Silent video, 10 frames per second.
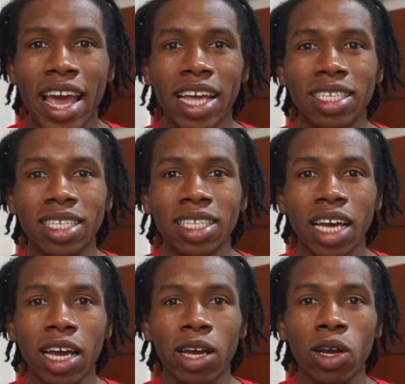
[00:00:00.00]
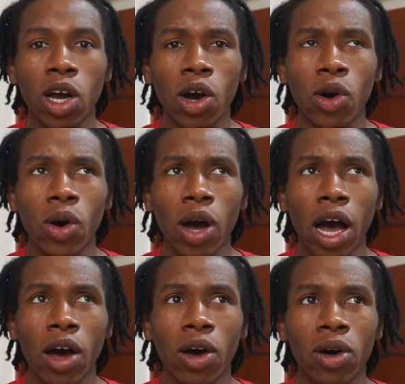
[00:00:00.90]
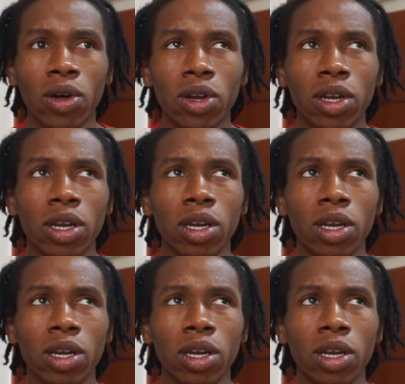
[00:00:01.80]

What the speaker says: And since I go out